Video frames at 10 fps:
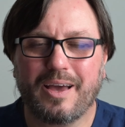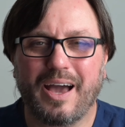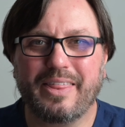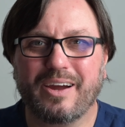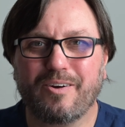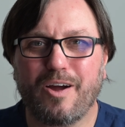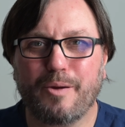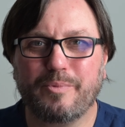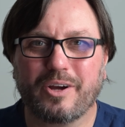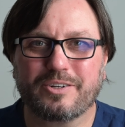Hi there,
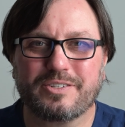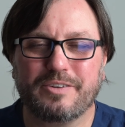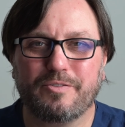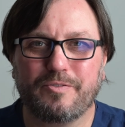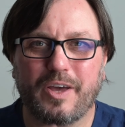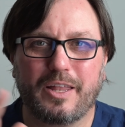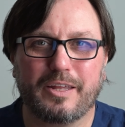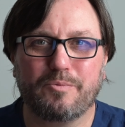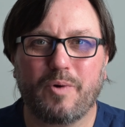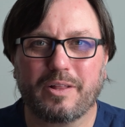I'm Dr. Stephen
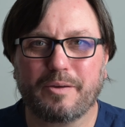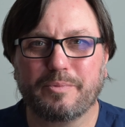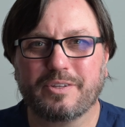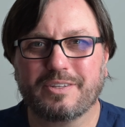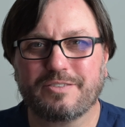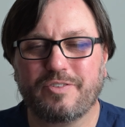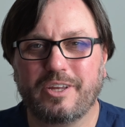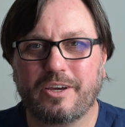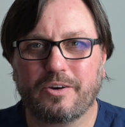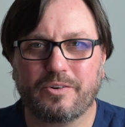Phelan. Welcome to this
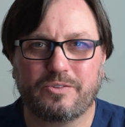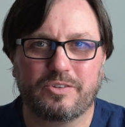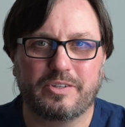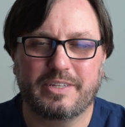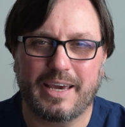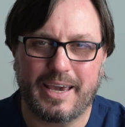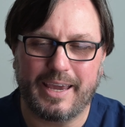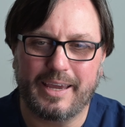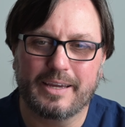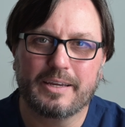video.
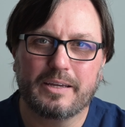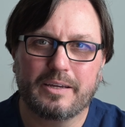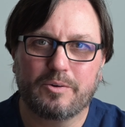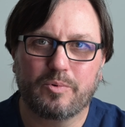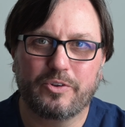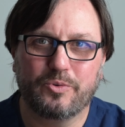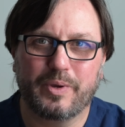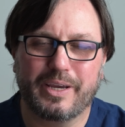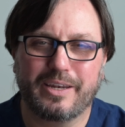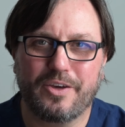Today, we're
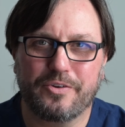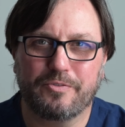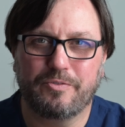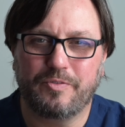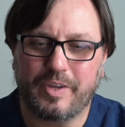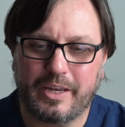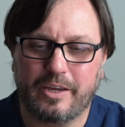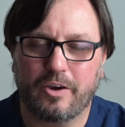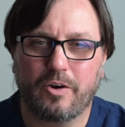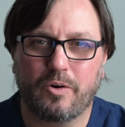doing another
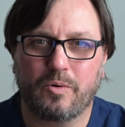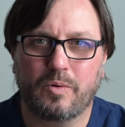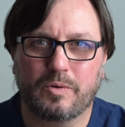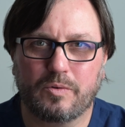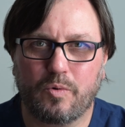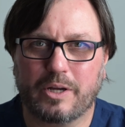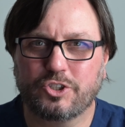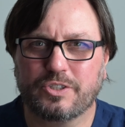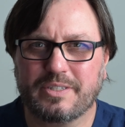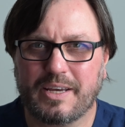video
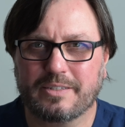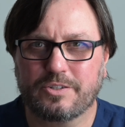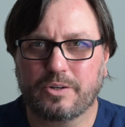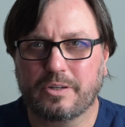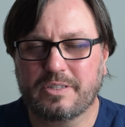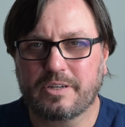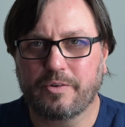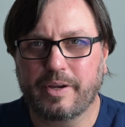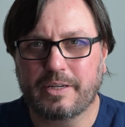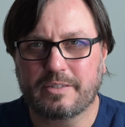questions answered
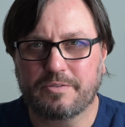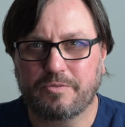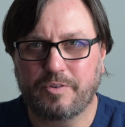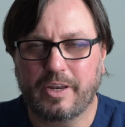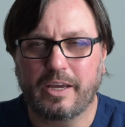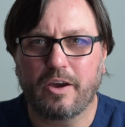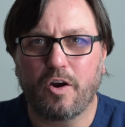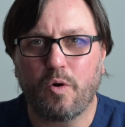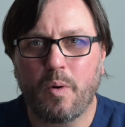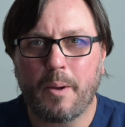series
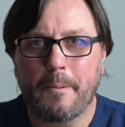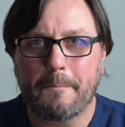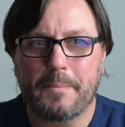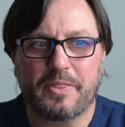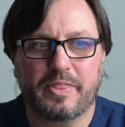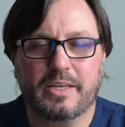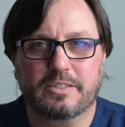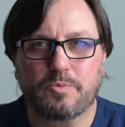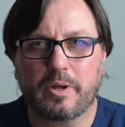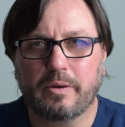video, but
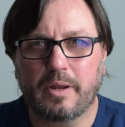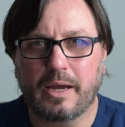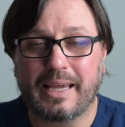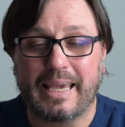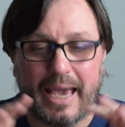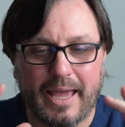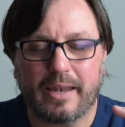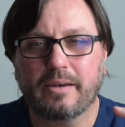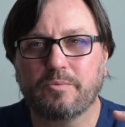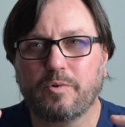this one,
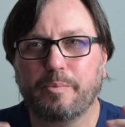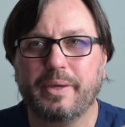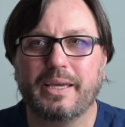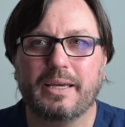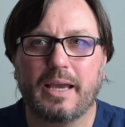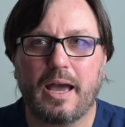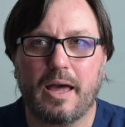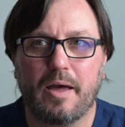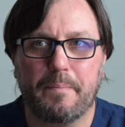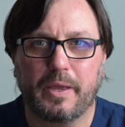again, will be
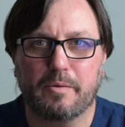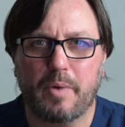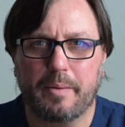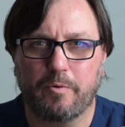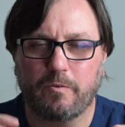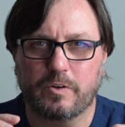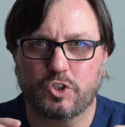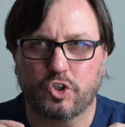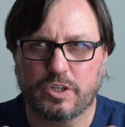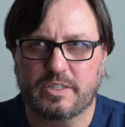in my
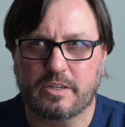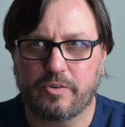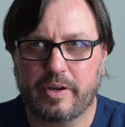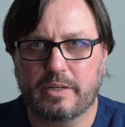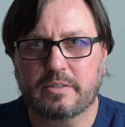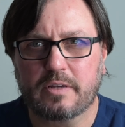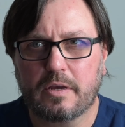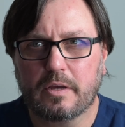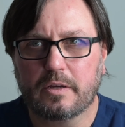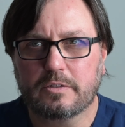provisional series.
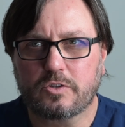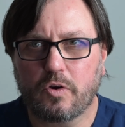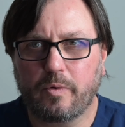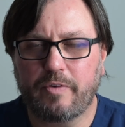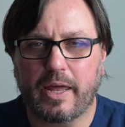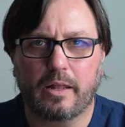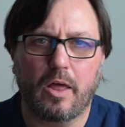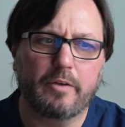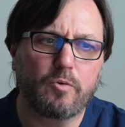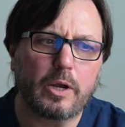So we've had a
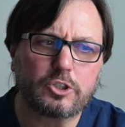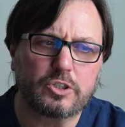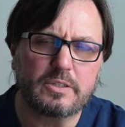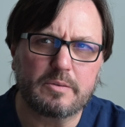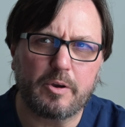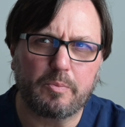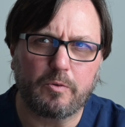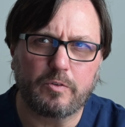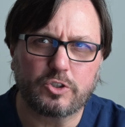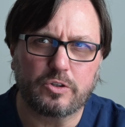lot of questions about
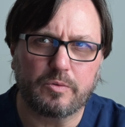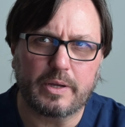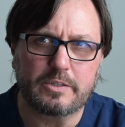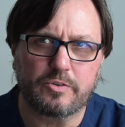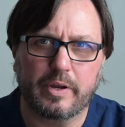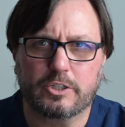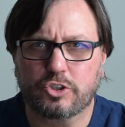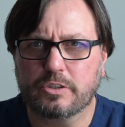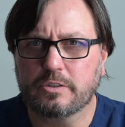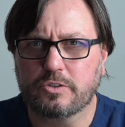provisional
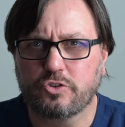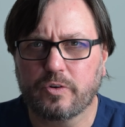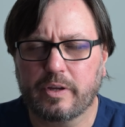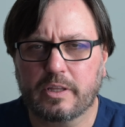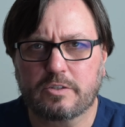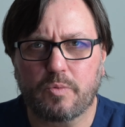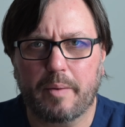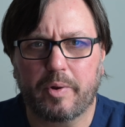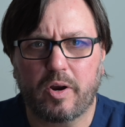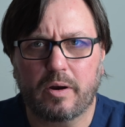restorations during this
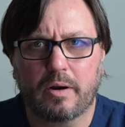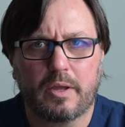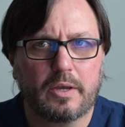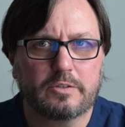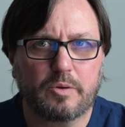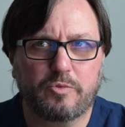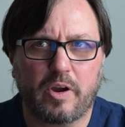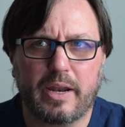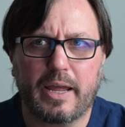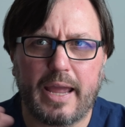webinar, so I'm
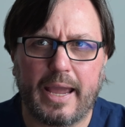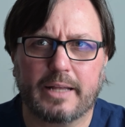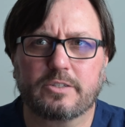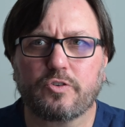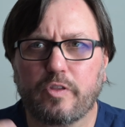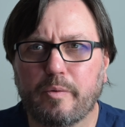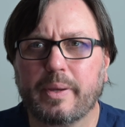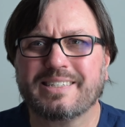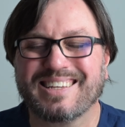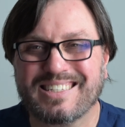trying to answer them
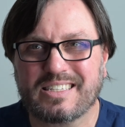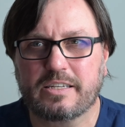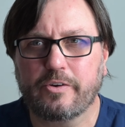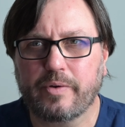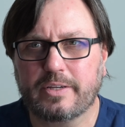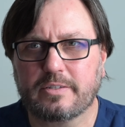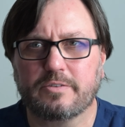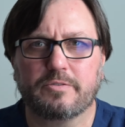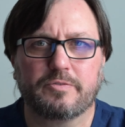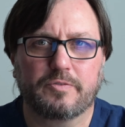as a series
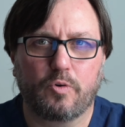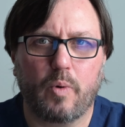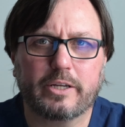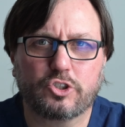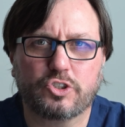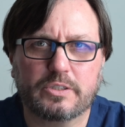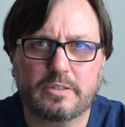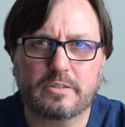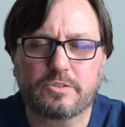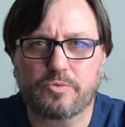of
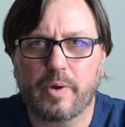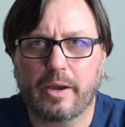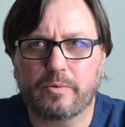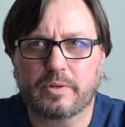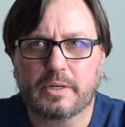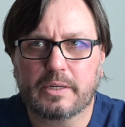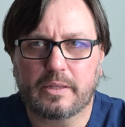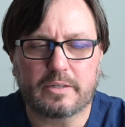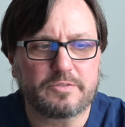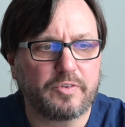questions throughout
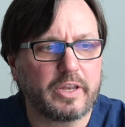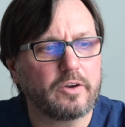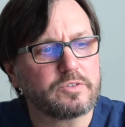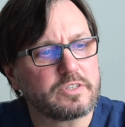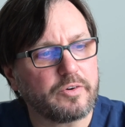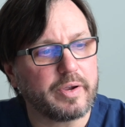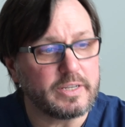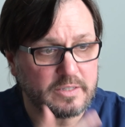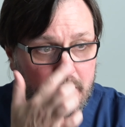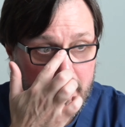this video
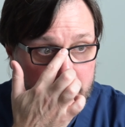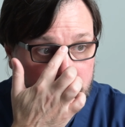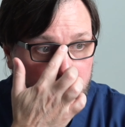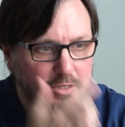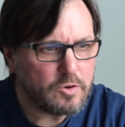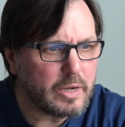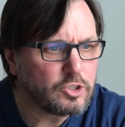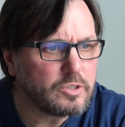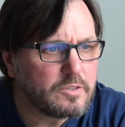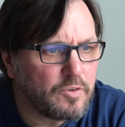series. So this
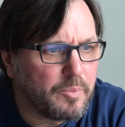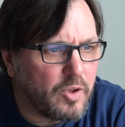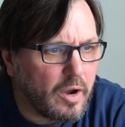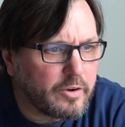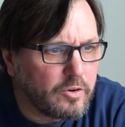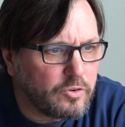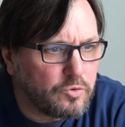question's from Dr.